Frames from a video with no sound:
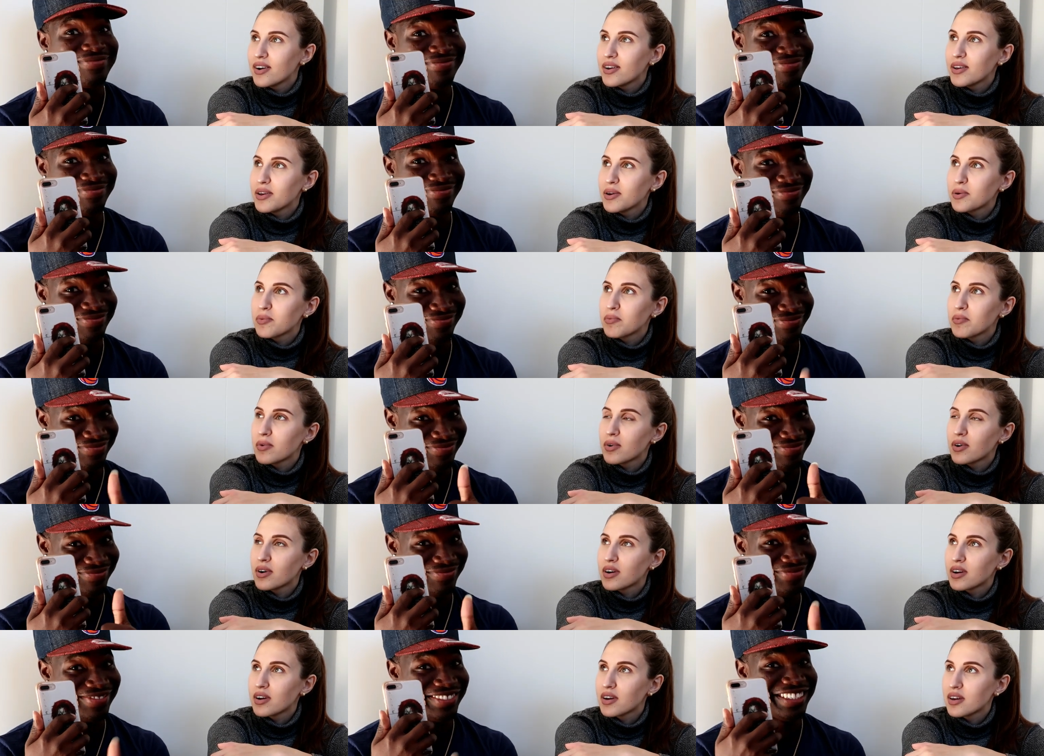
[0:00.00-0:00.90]
Speaker 1: You
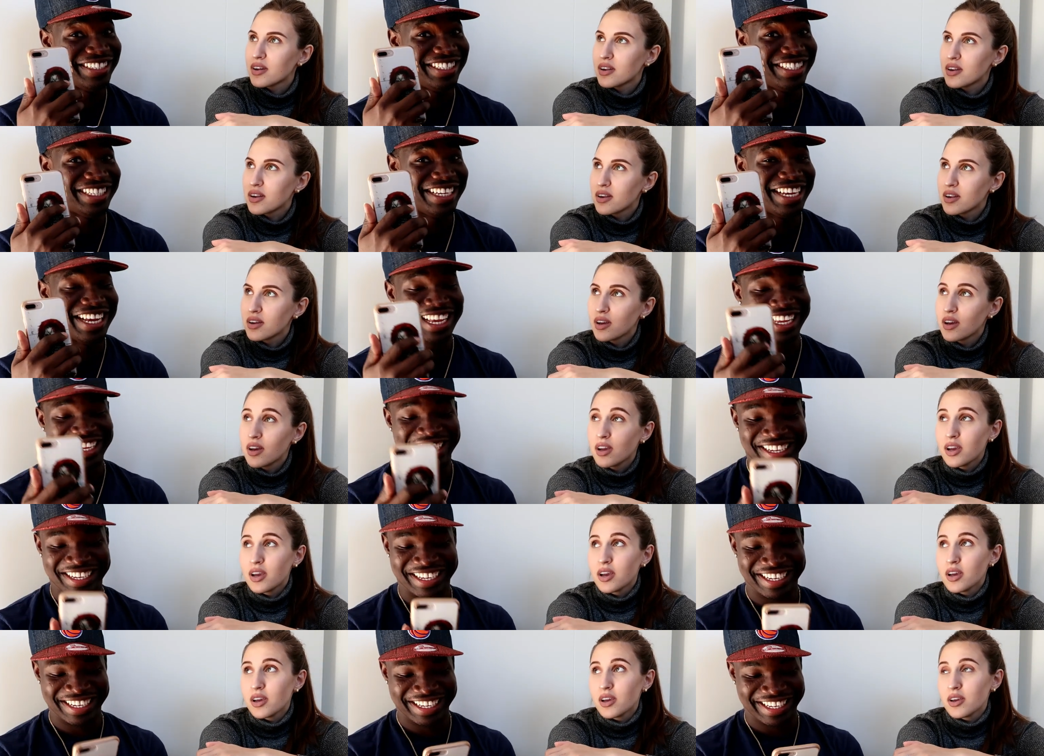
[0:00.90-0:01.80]
want. She getting
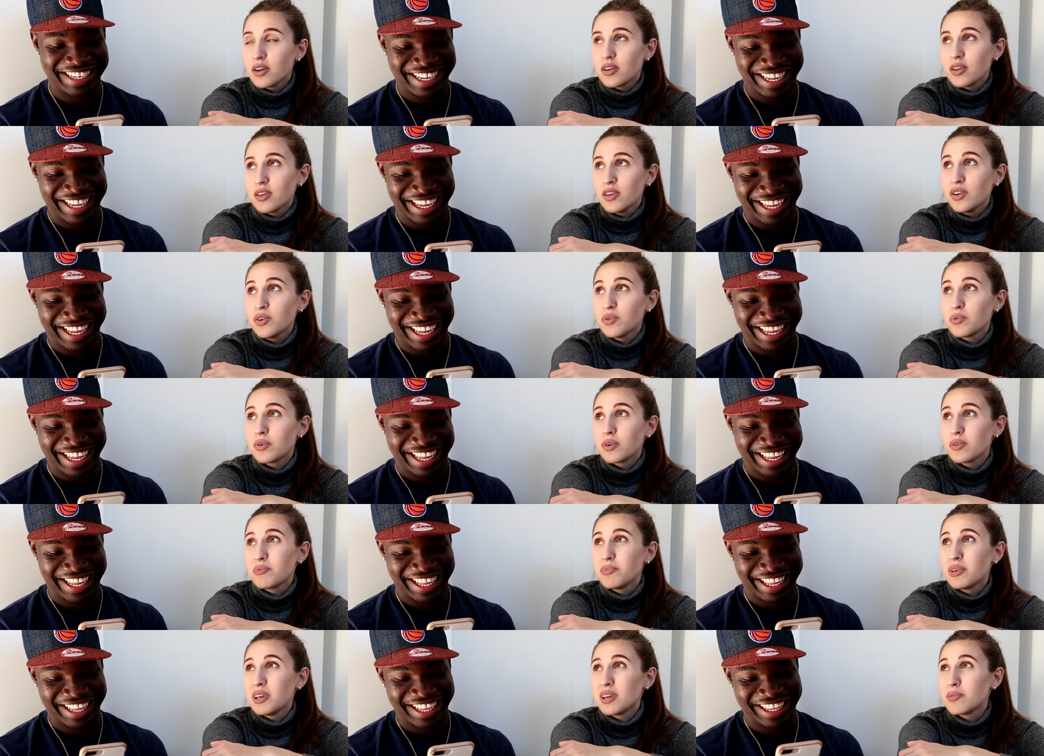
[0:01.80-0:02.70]
good. You
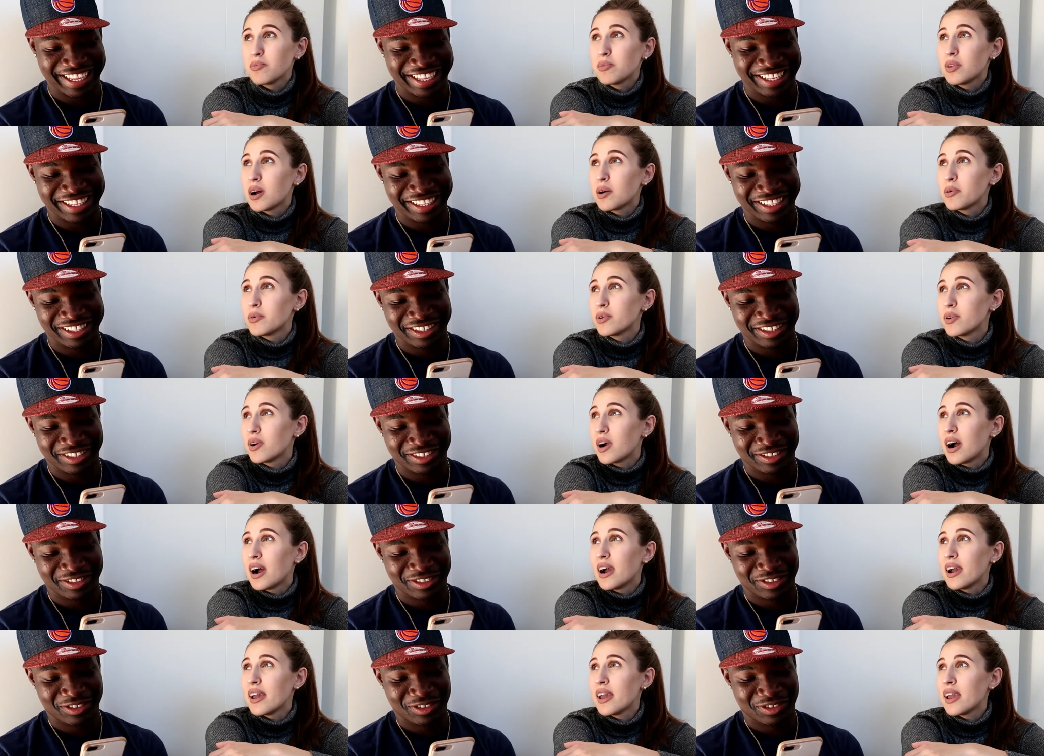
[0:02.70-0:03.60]
want BMW
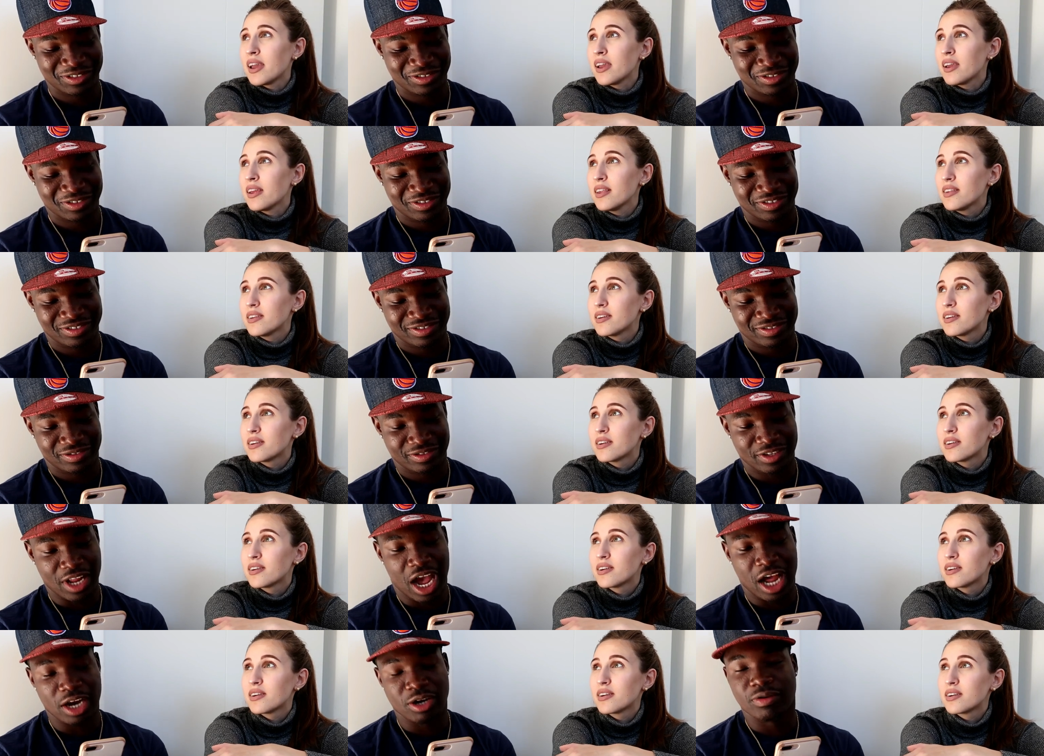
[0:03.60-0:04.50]
i8. No,
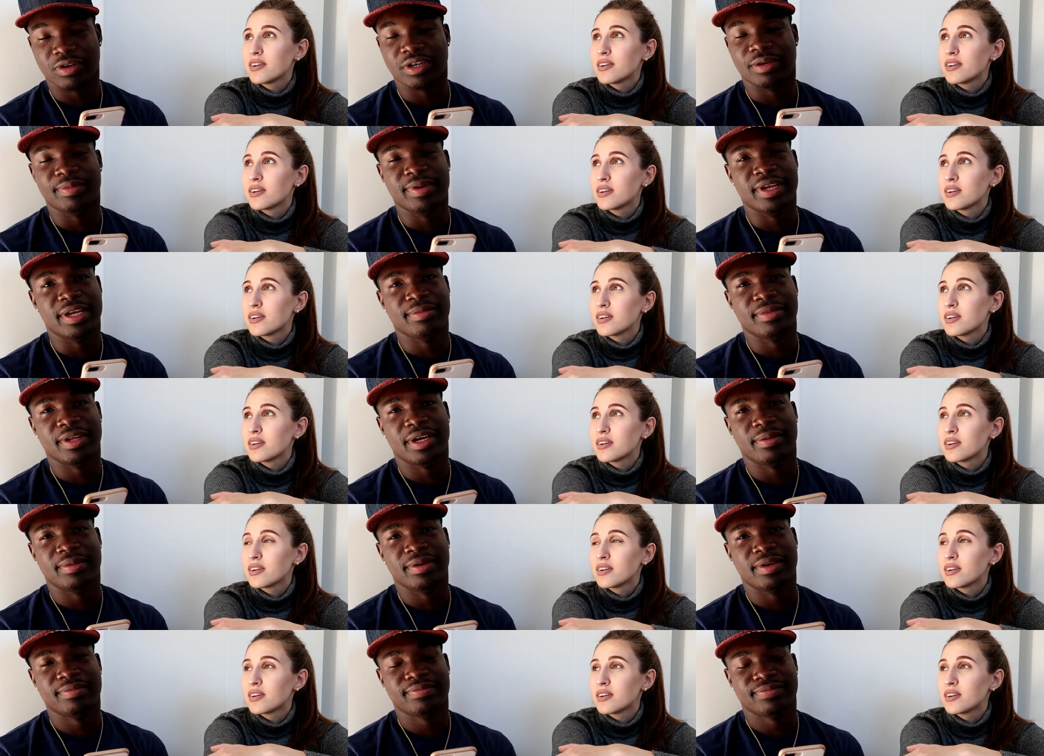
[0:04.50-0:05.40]
Speaker 2: nah, I don't want a BMW.